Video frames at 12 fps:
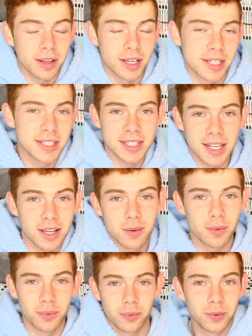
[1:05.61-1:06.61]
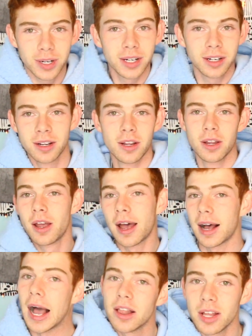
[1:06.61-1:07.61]
Because like
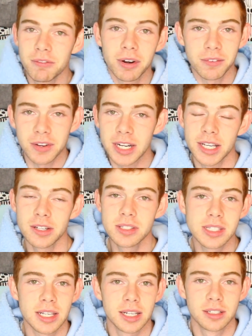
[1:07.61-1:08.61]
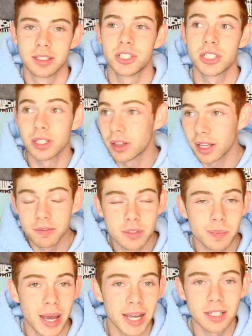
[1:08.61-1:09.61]
I love her videos and she
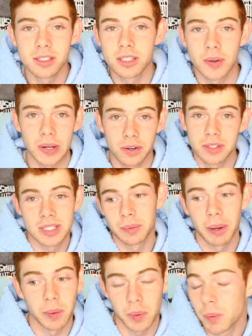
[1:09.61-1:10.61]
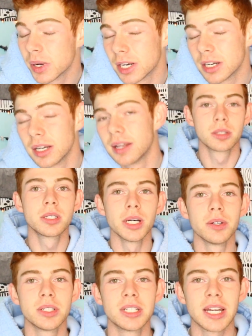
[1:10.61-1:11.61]
loves mine, so I don't see why we wouldn't.
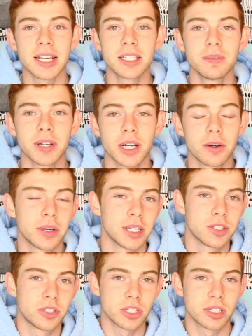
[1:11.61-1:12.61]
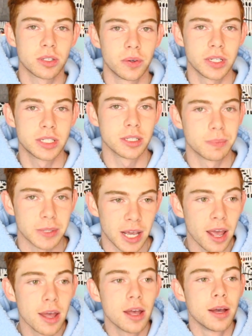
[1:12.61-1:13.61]
So today's video is just going to
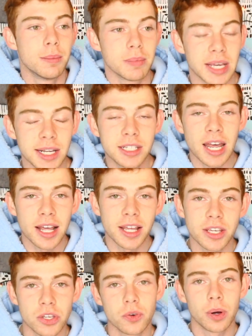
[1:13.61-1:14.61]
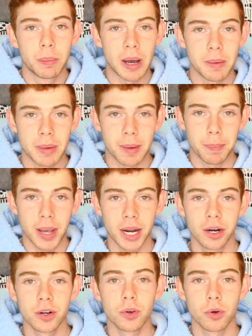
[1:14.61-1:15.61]
be me telling you about my
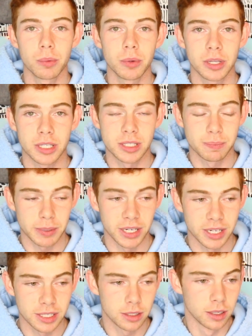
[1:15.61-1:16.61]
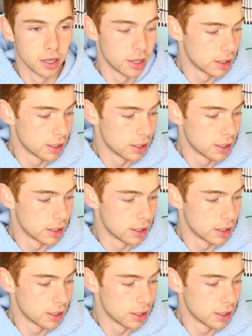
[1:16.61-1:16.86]
paranormal experience.